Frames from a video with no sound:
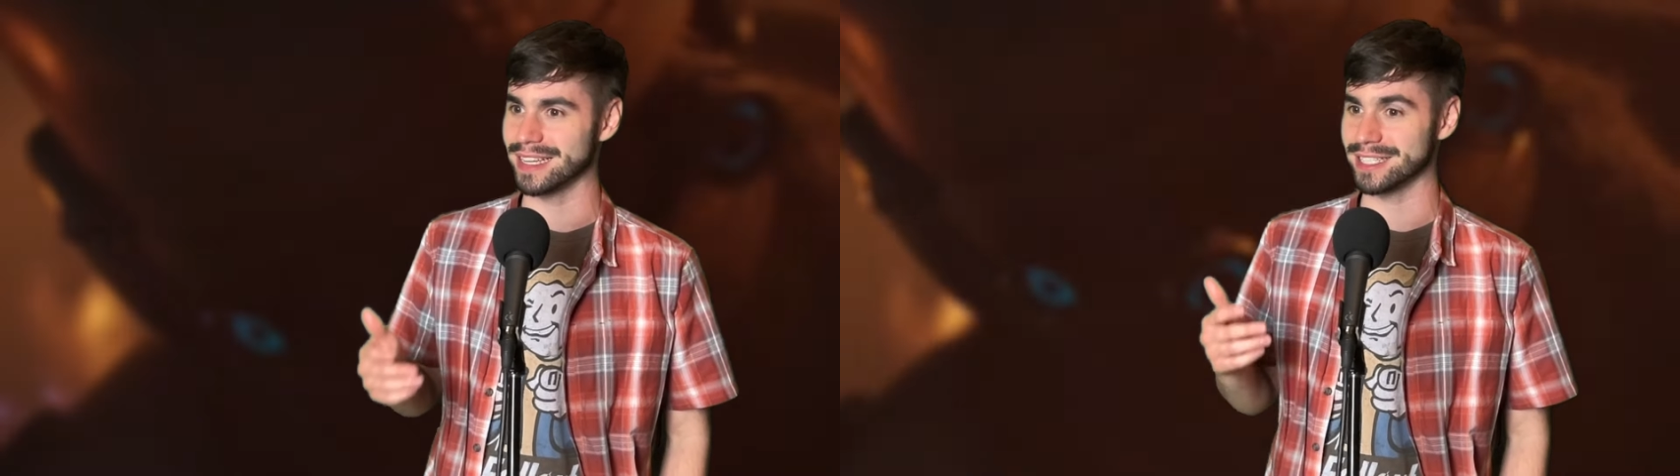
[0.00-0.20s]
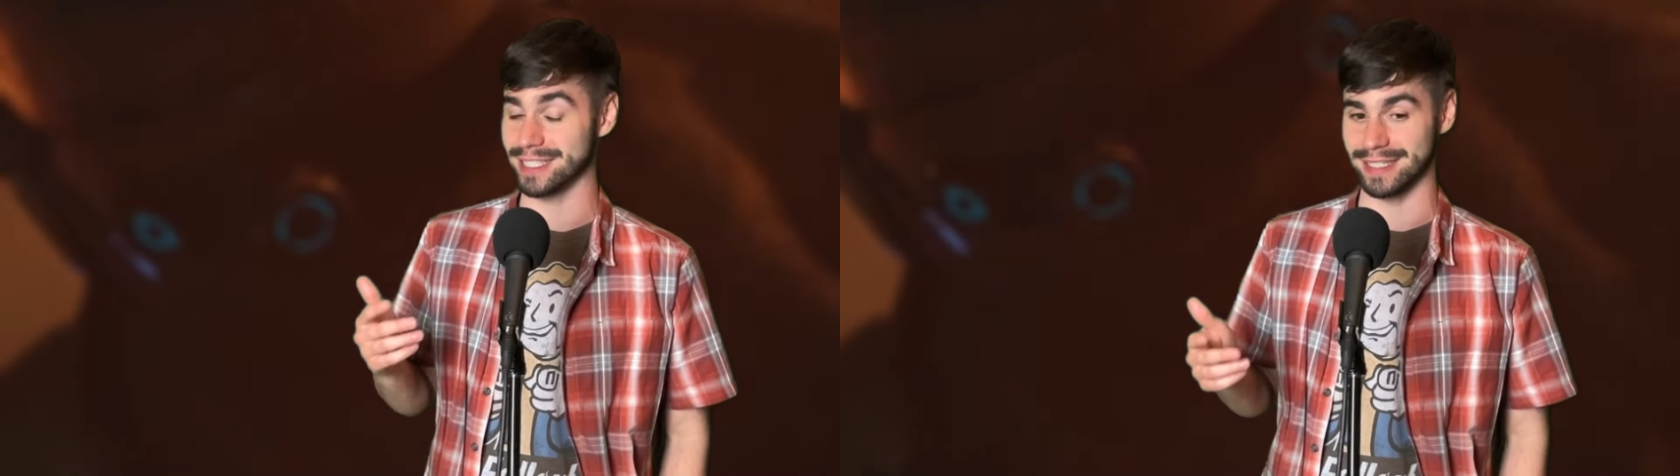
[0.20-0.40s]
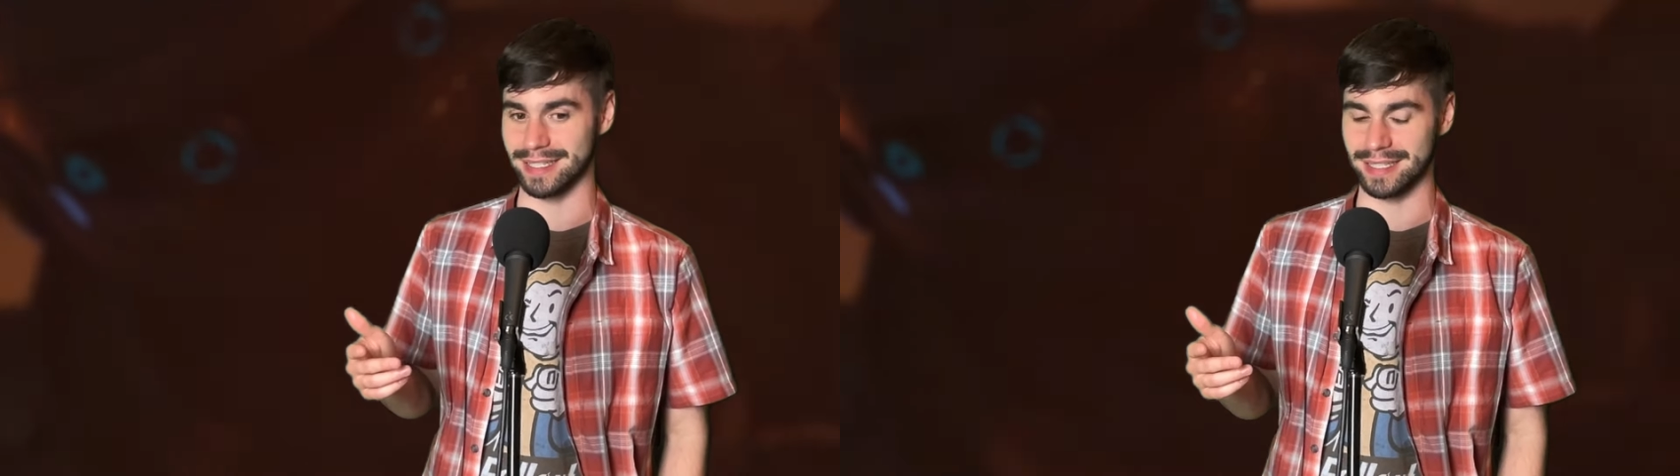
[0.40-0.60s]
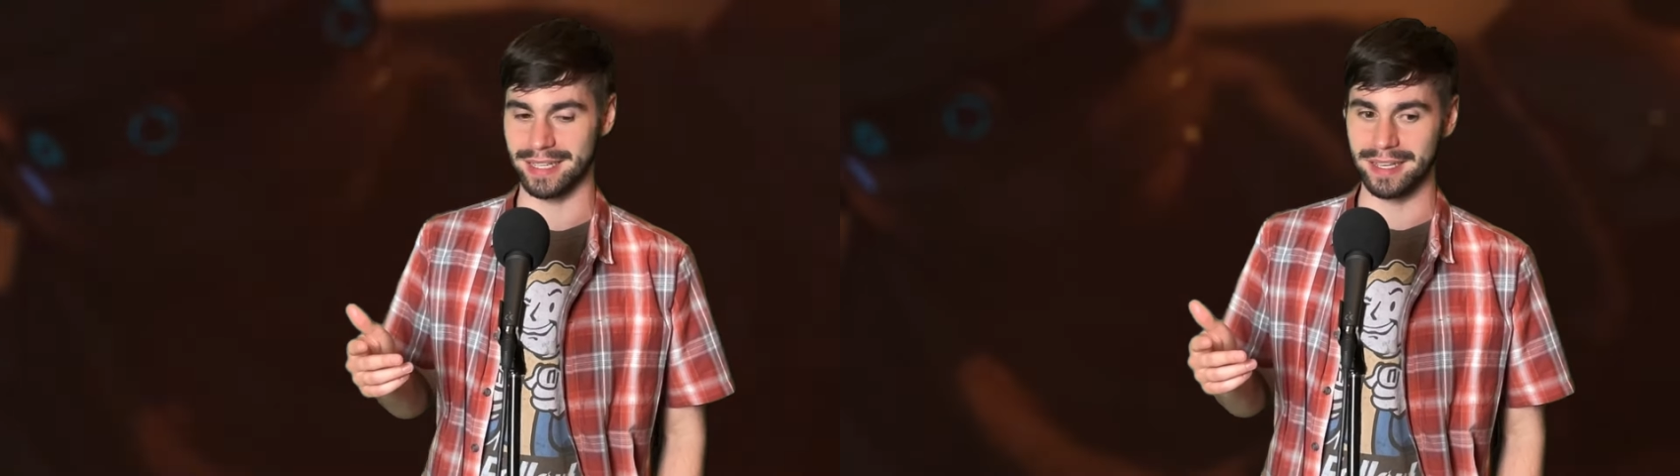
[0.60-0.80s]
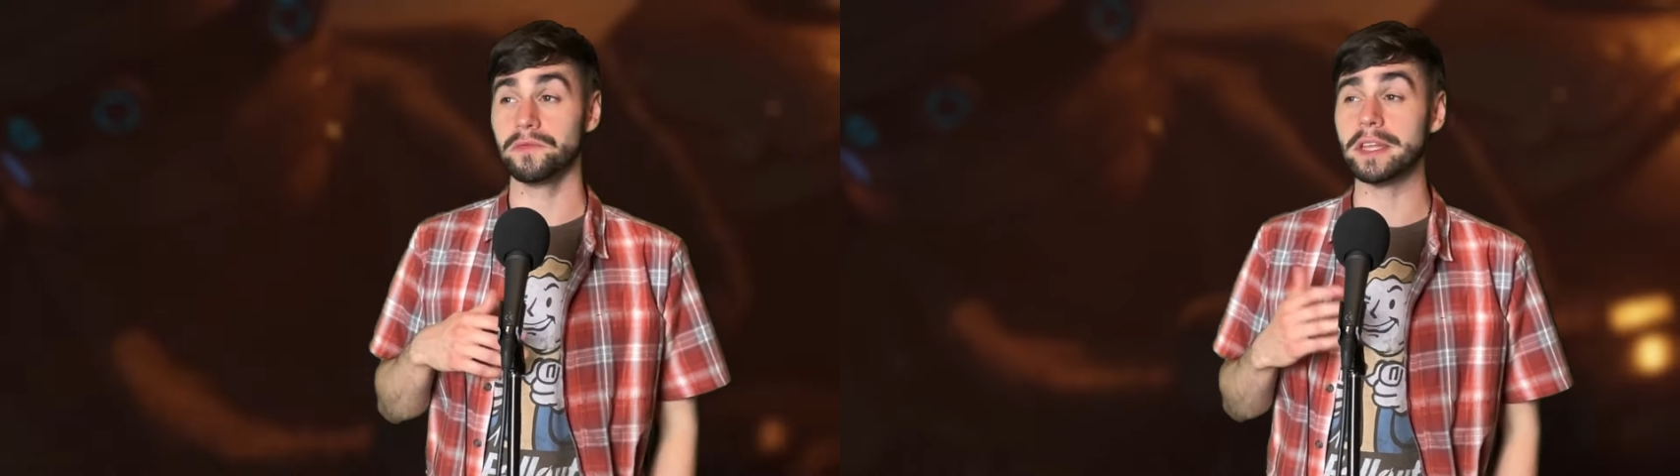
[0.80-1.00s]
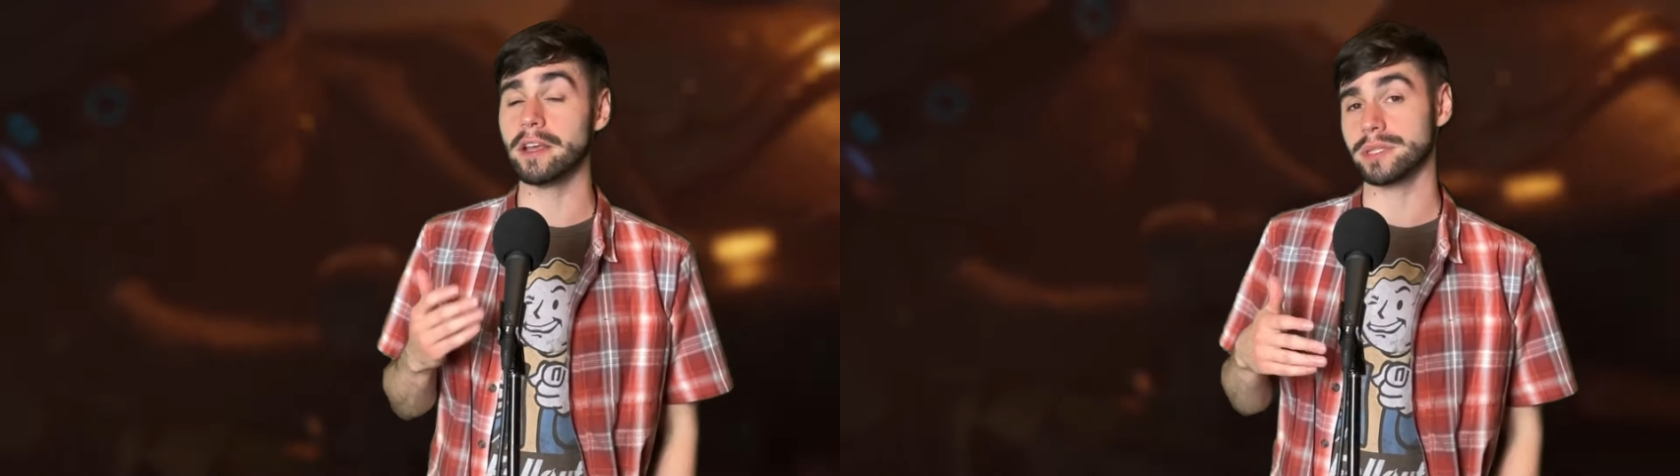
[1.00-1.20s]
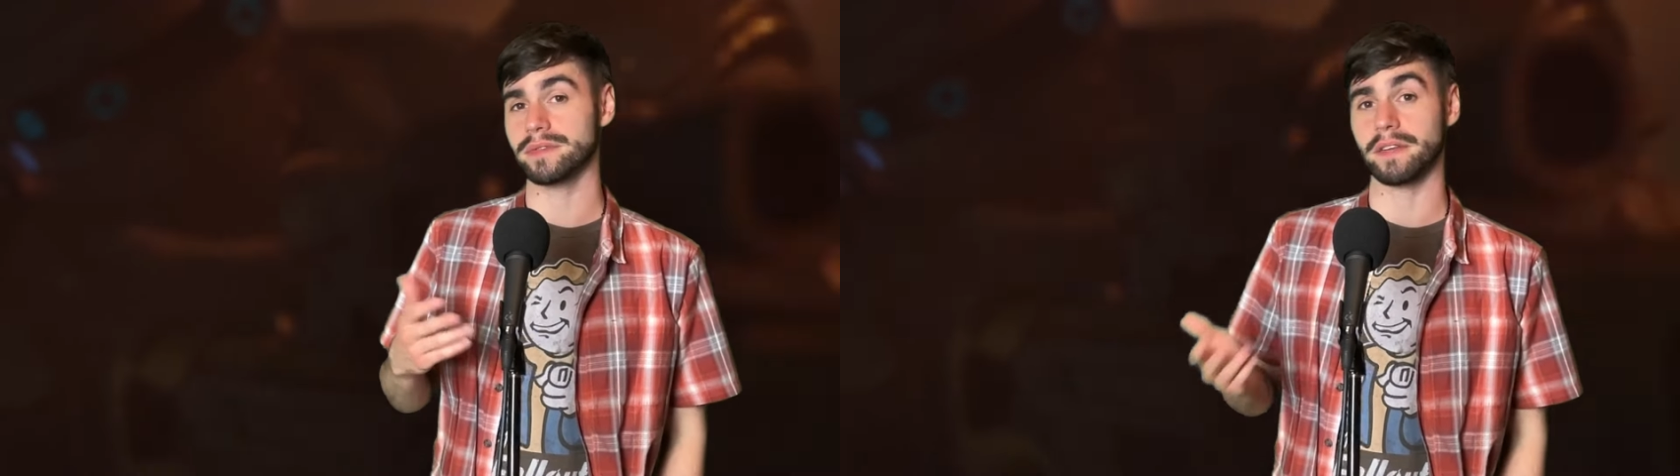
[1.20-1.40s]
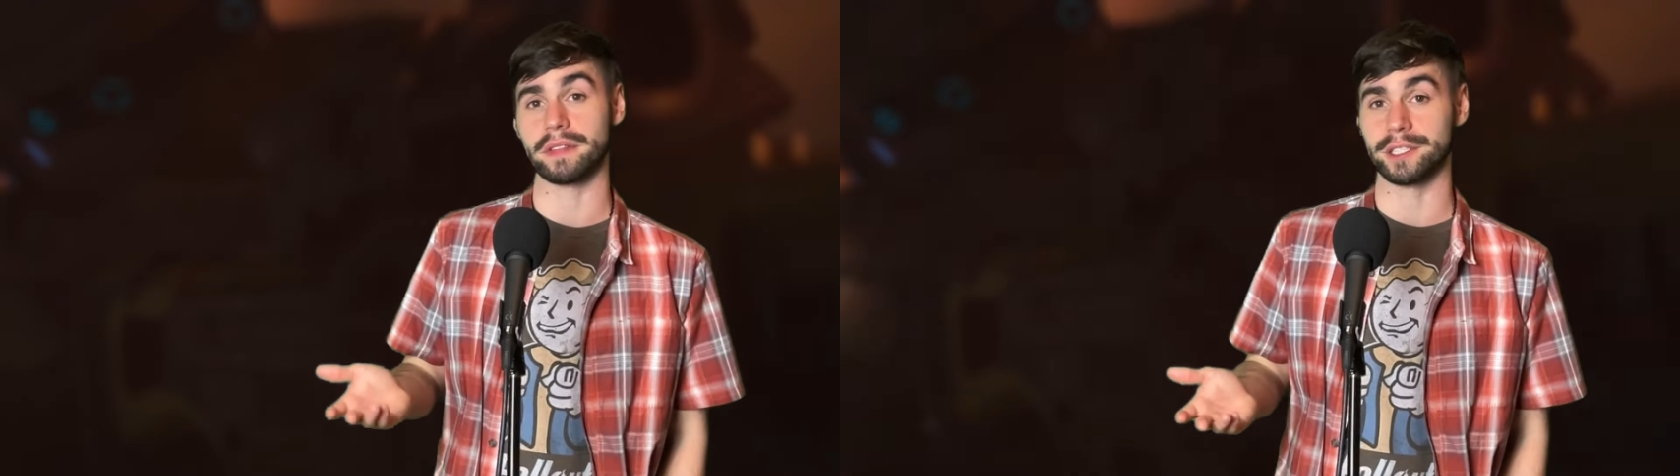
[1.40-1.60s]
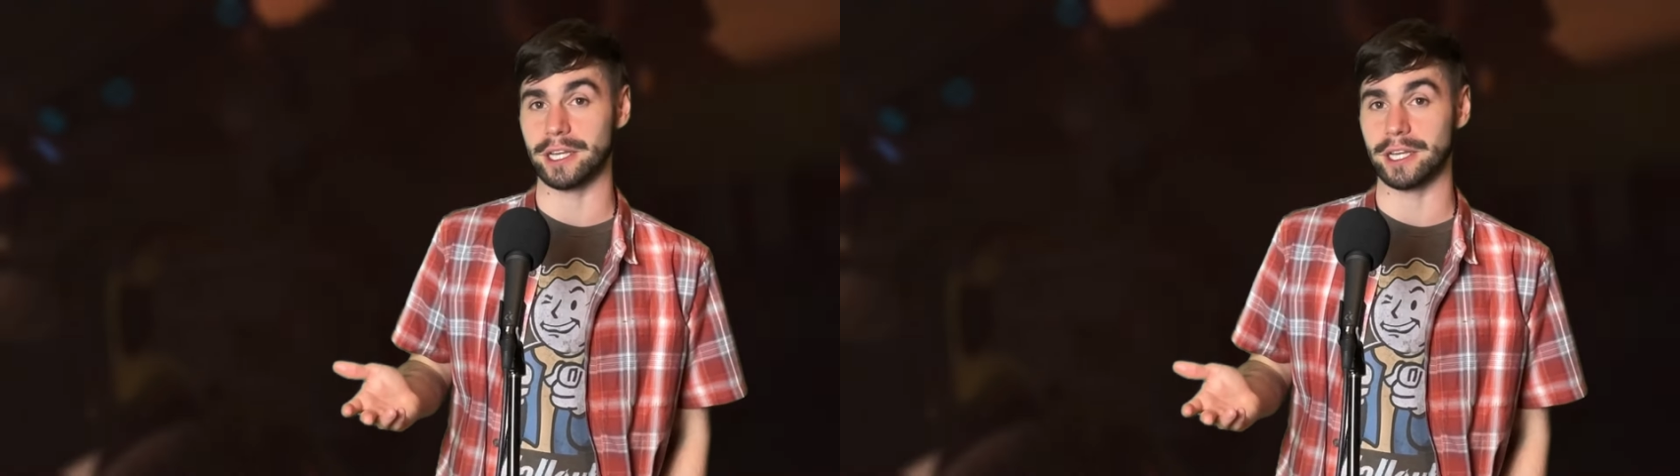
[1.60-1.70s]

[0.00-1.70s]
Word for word: Jesus. Videos have definitely